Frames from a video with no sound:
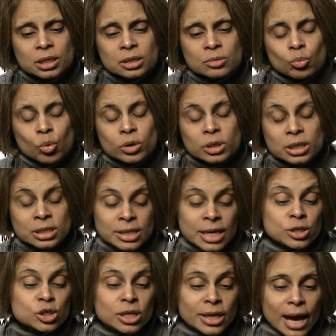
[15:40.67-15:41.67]
what
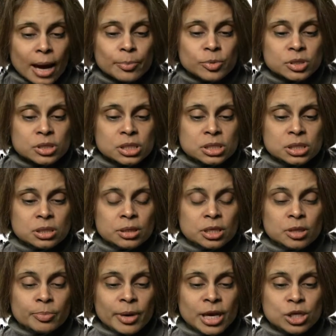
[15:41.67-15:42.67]
essentially happens is that
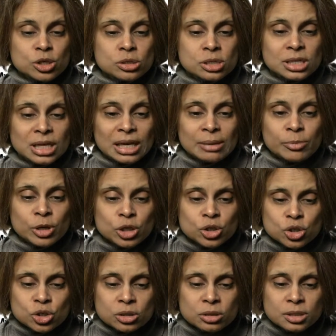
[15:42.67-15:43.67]
the patient is
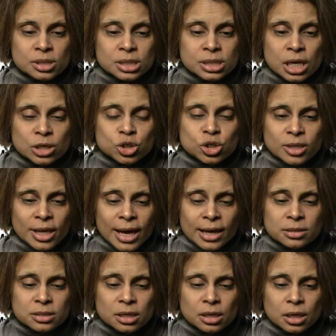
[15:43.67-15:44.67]
imaged such
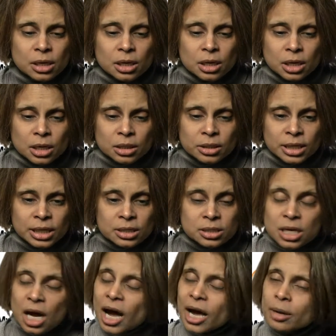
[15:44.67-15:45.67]
that the
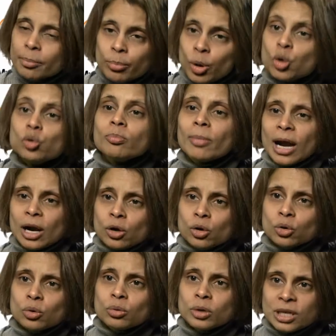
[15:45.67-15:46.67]
entire bone
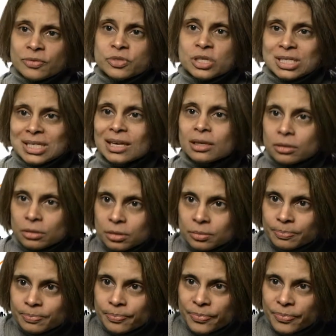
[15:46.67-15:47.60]
marrow gives a signal.